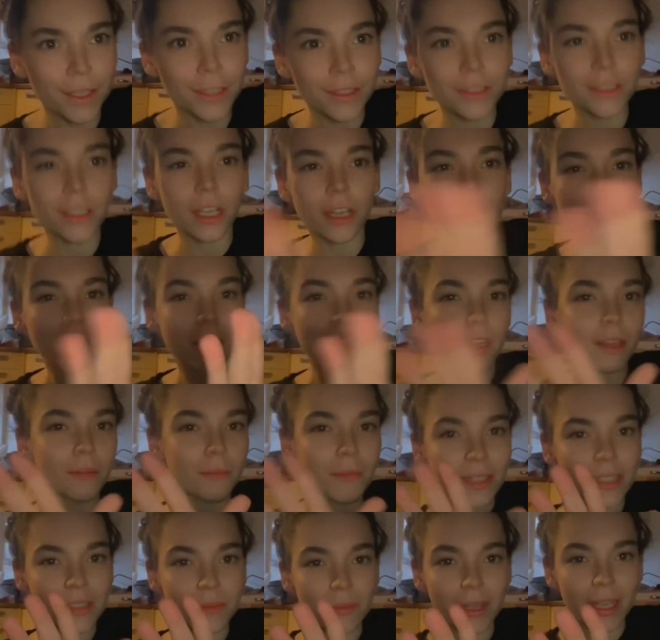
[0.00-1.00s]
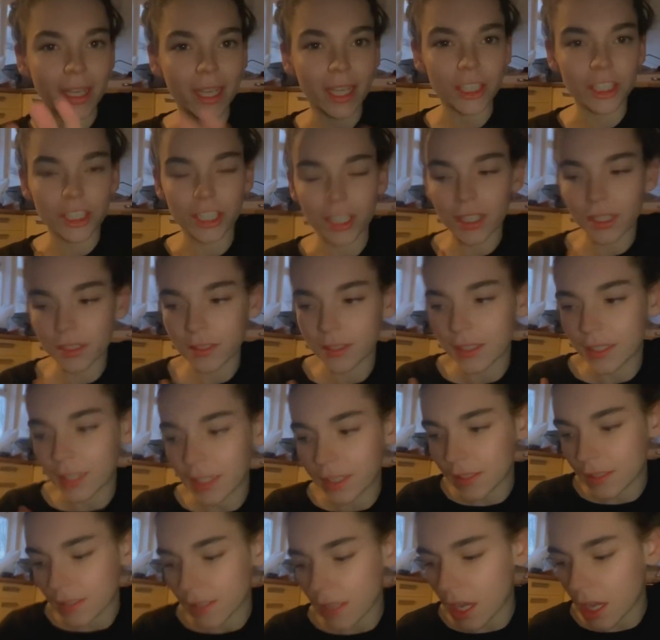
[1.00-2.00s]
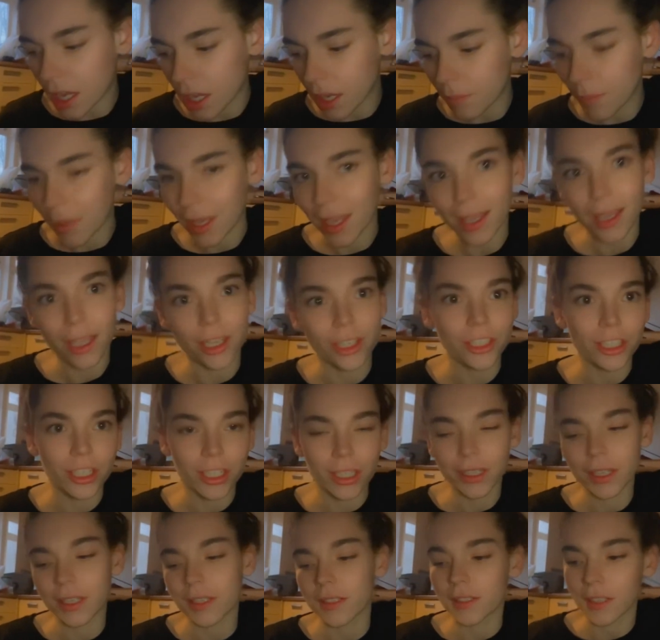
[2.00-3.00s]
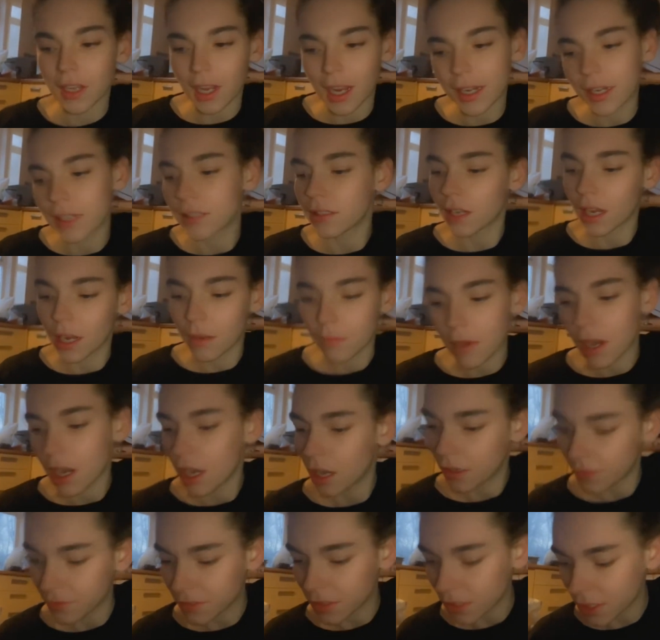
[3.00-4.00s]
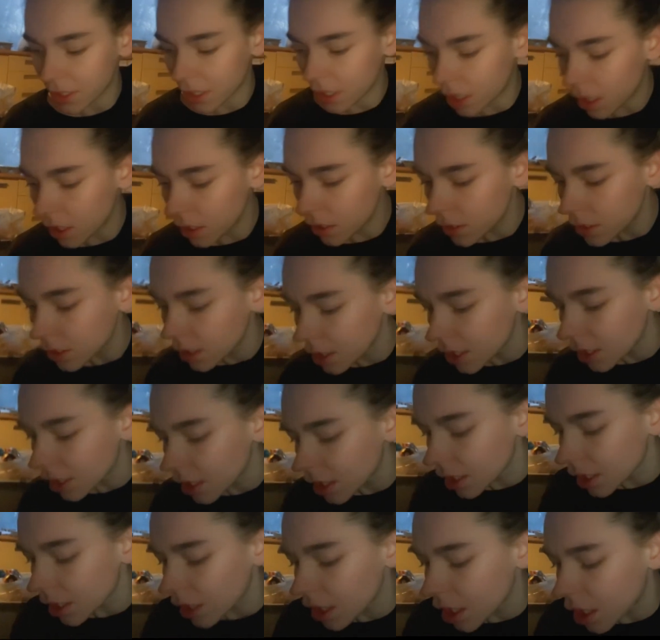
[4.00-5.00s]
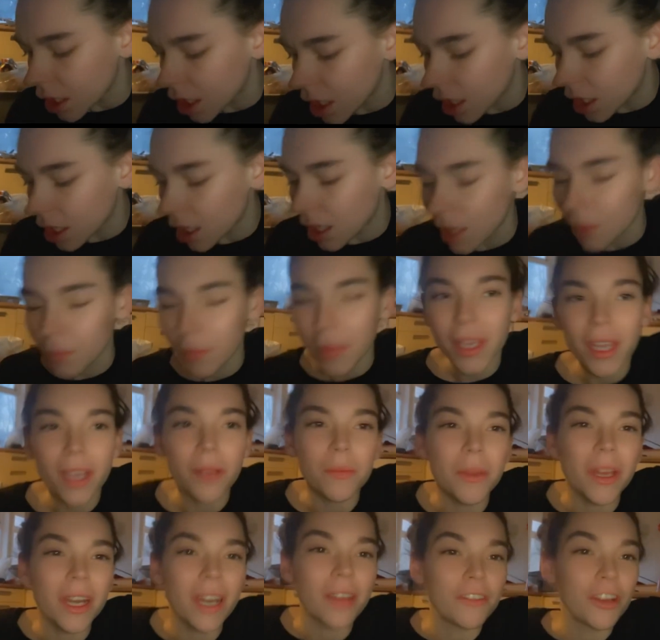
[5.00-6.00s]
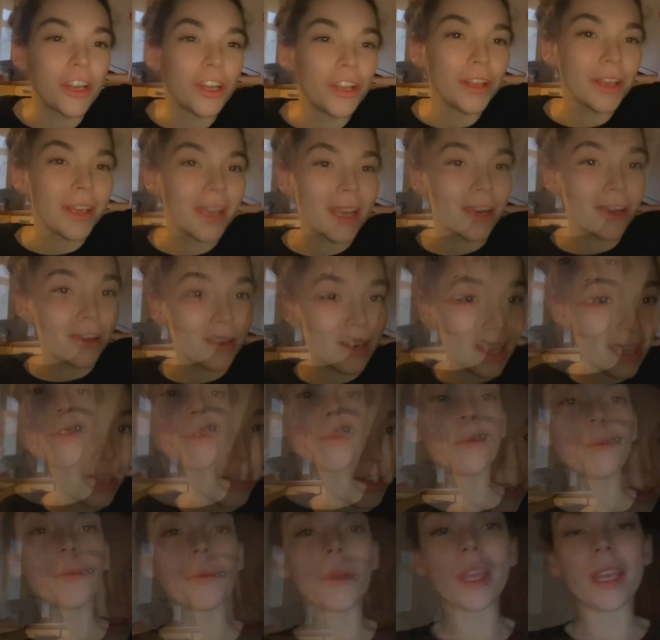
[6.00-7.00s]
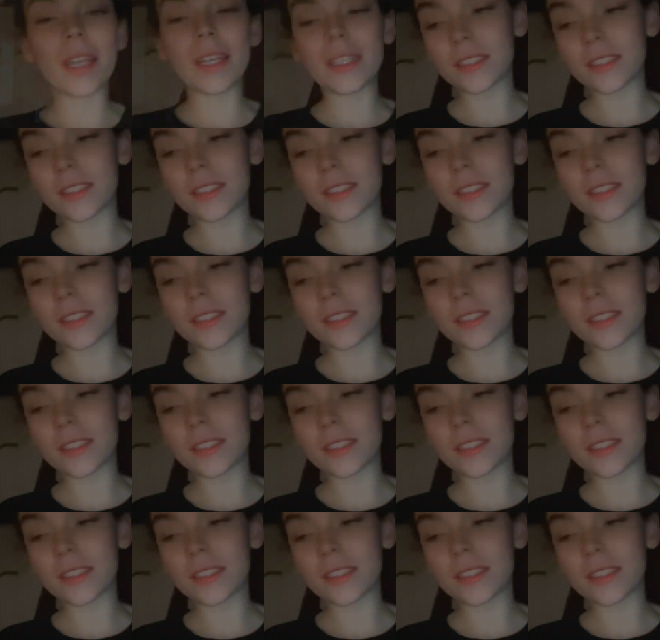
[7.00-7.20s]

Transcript: Don't look at the mess of my kitchen. It's kitchen tidy time after dinner. Yeah, I'm going to have a look. So, we